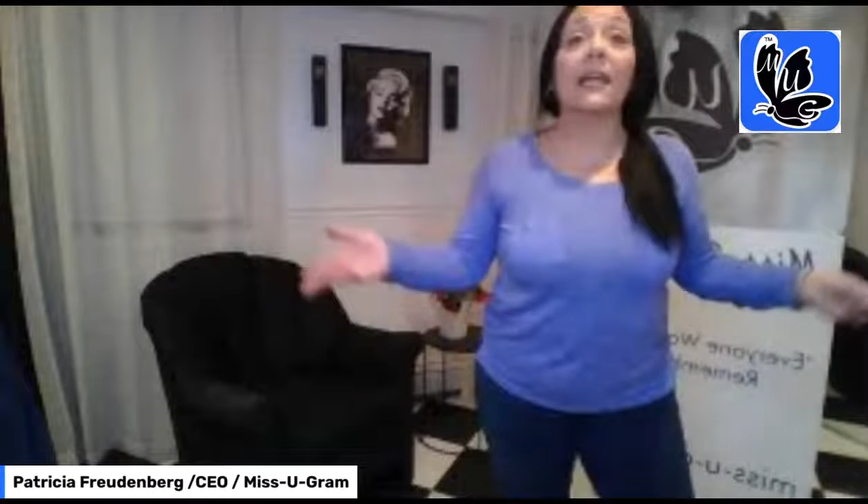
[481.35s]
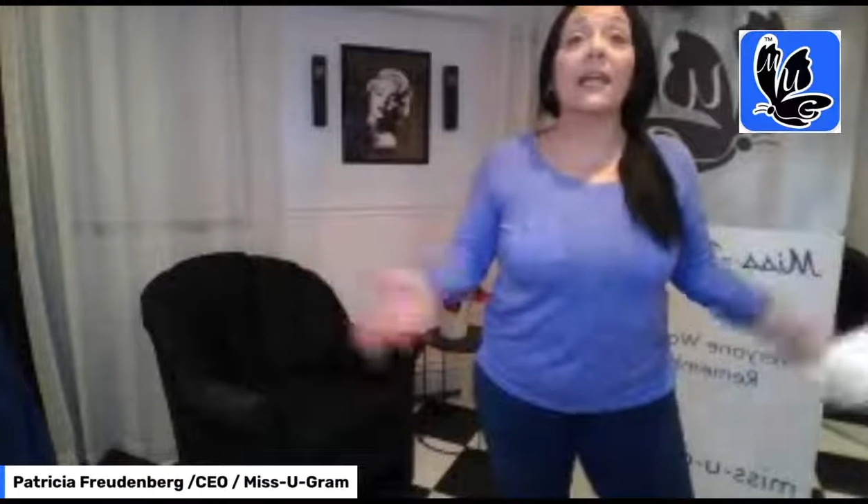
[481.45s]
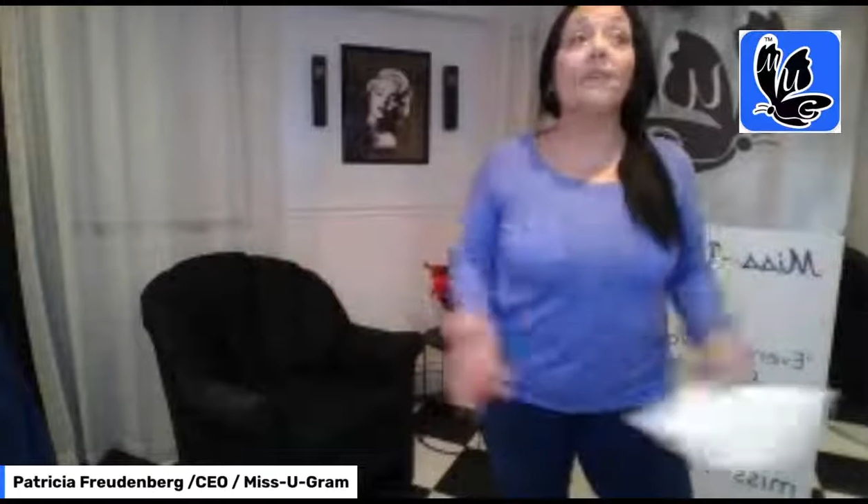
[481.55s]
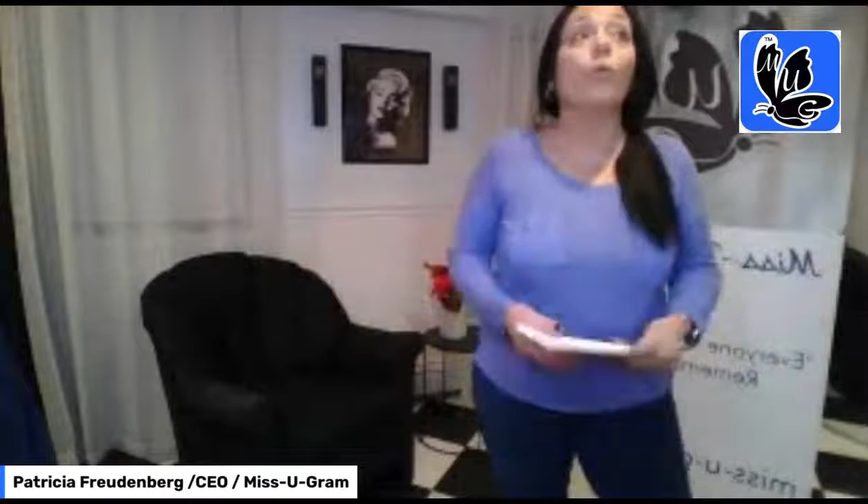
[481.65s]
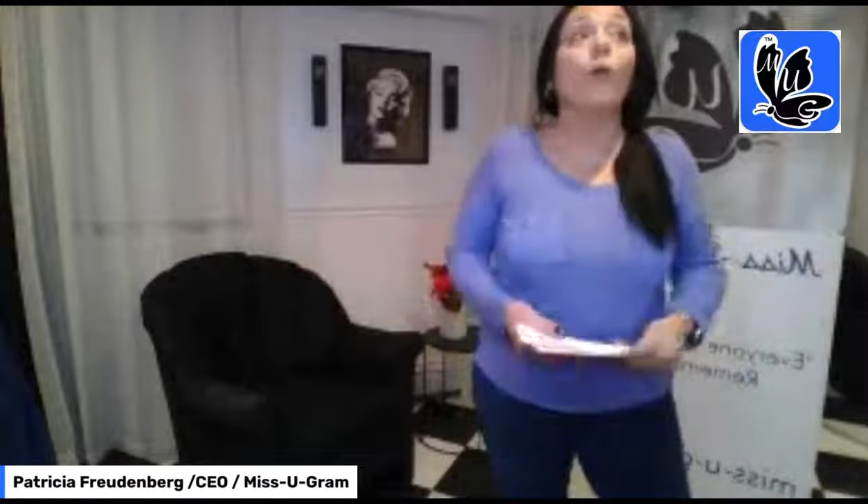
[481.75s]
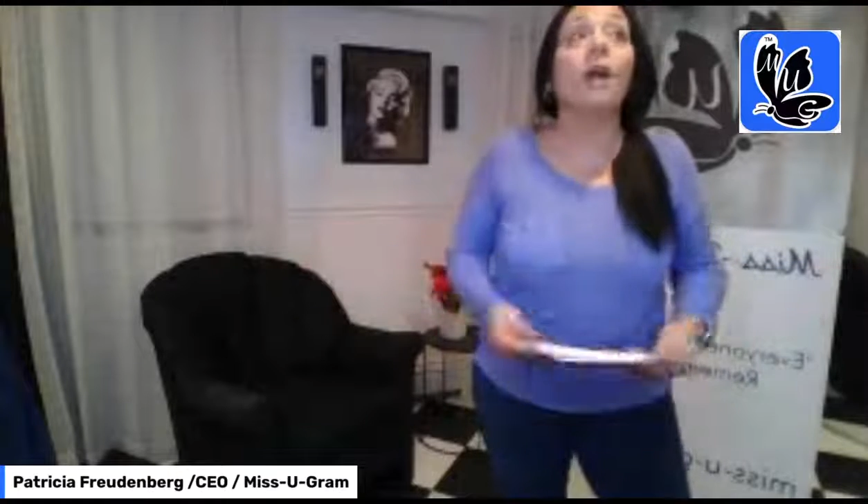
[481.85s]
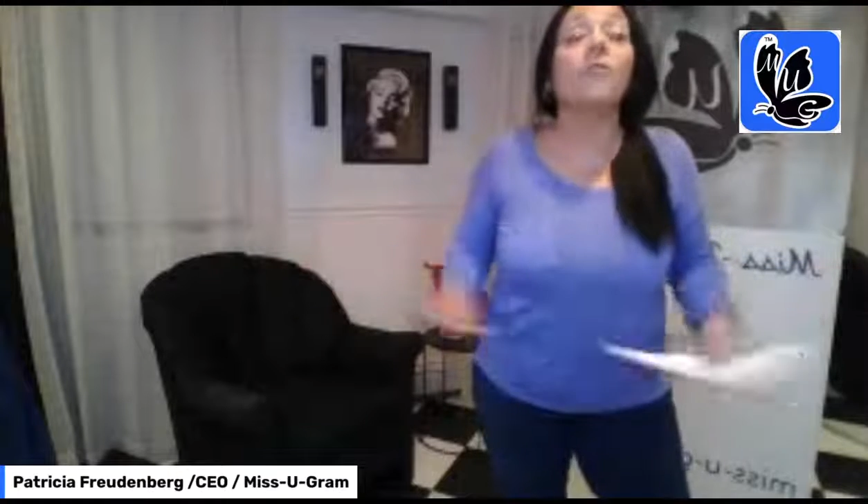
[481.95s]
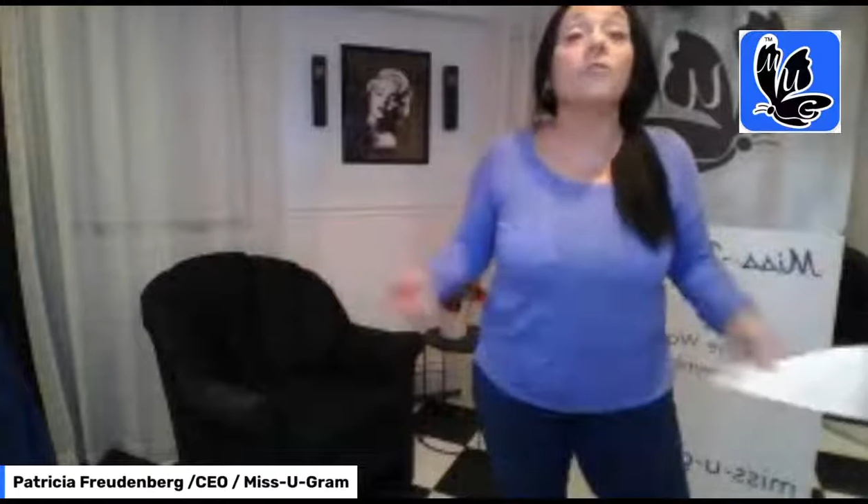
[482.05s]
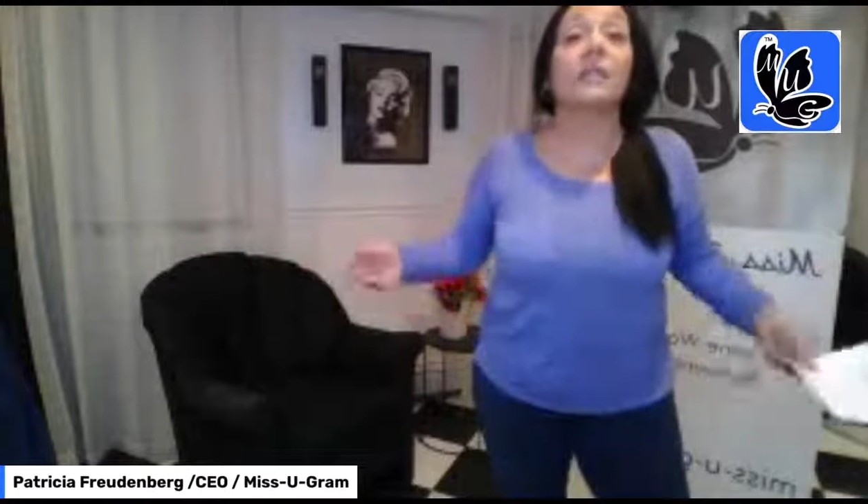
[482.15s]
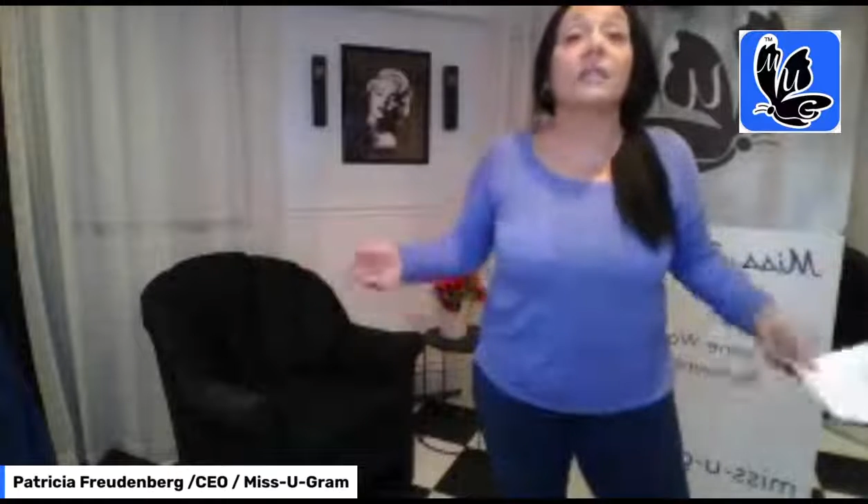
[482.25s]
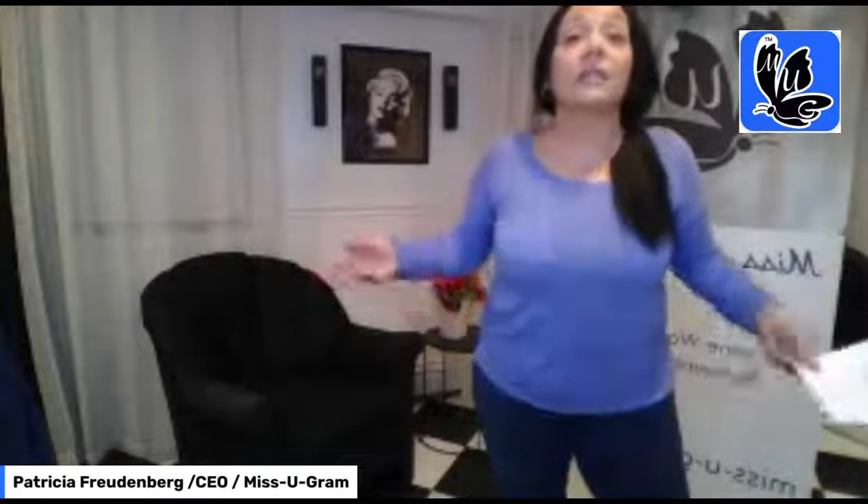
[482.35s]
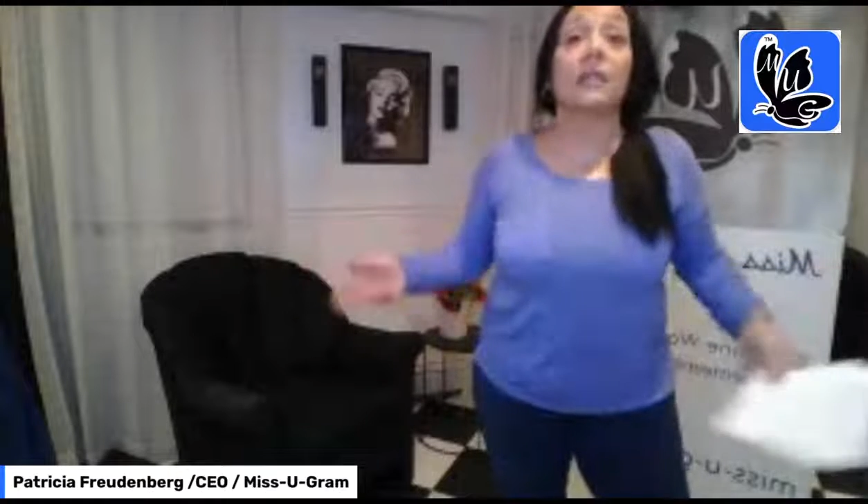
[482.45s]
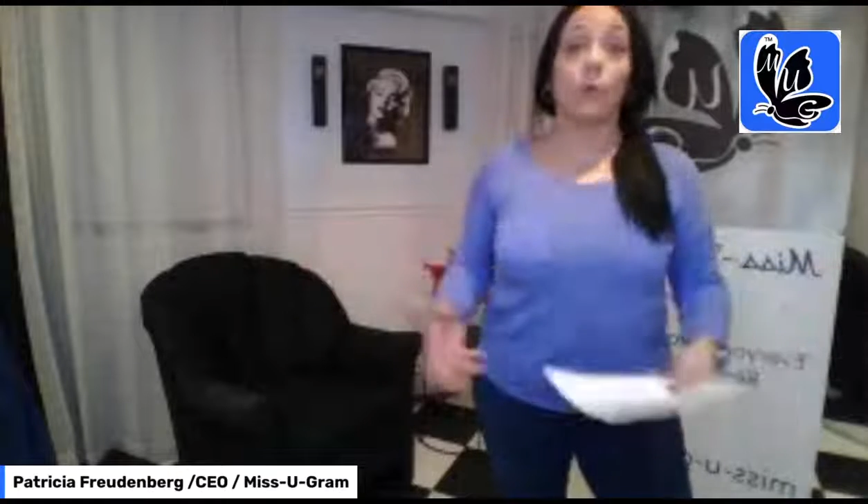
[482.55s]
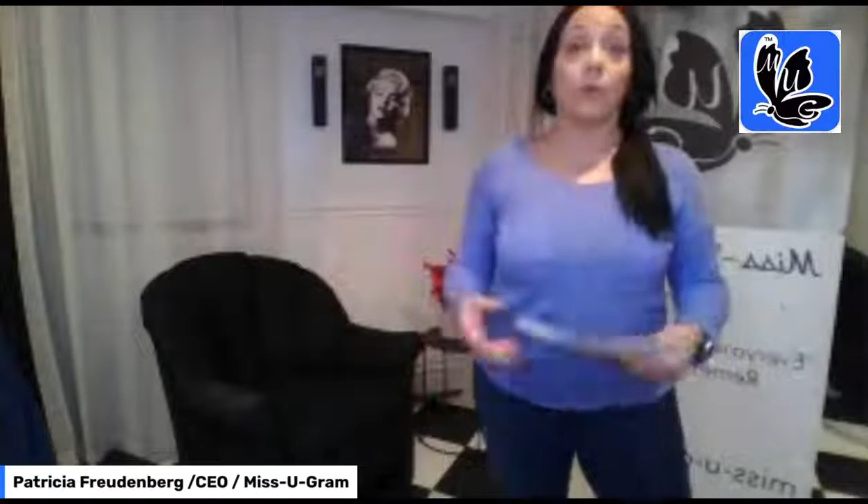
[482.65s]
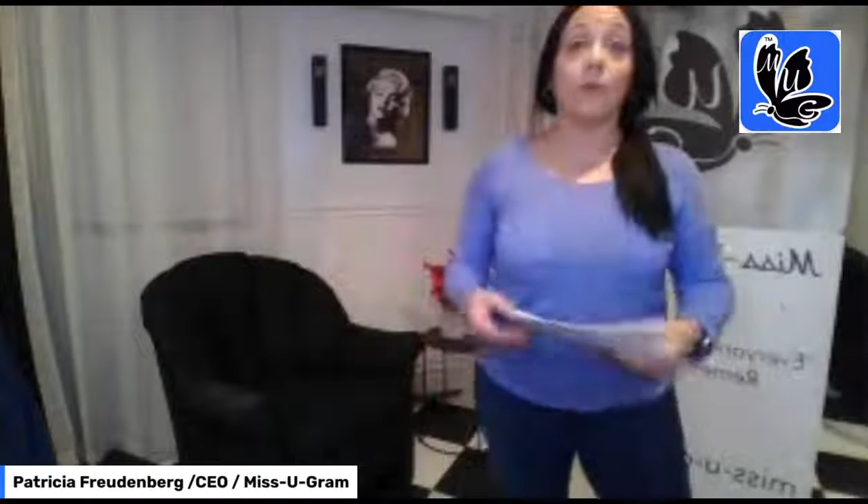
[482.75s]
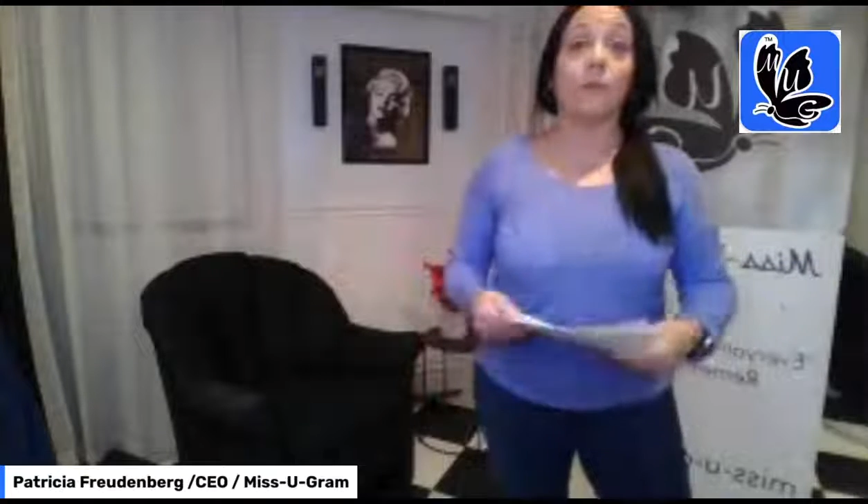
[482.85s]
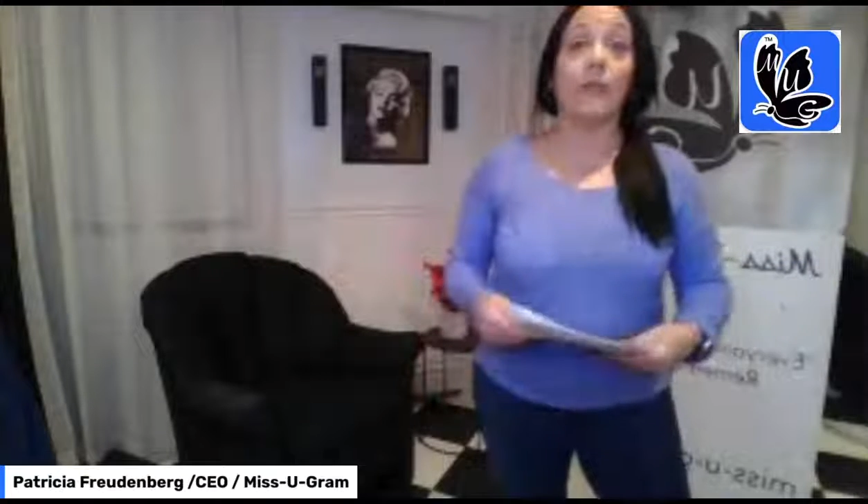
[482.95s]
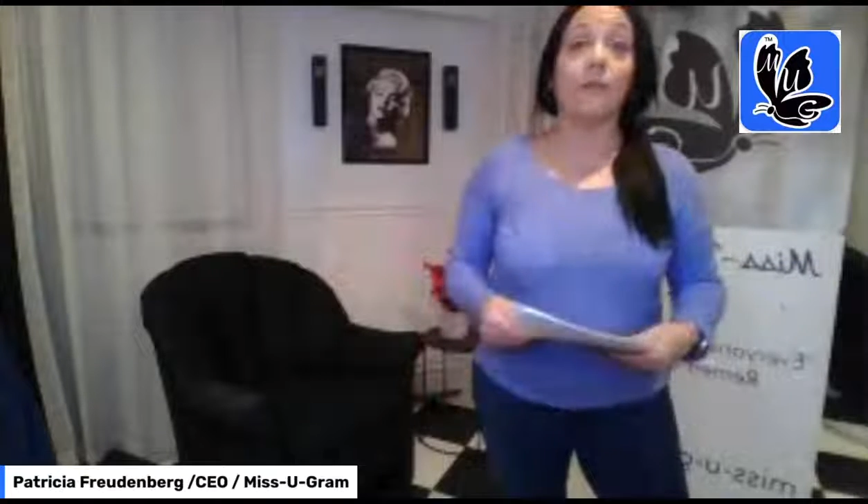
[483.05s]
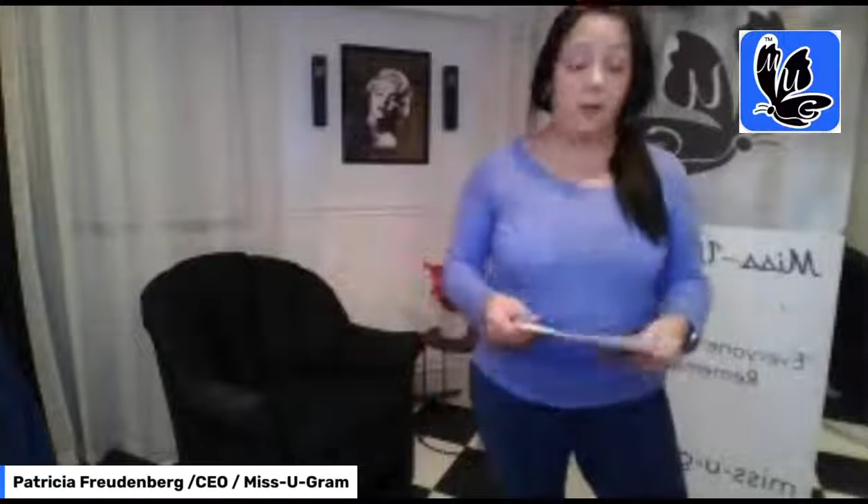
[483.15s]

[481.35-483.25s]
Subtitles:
even while you're dealing with grief.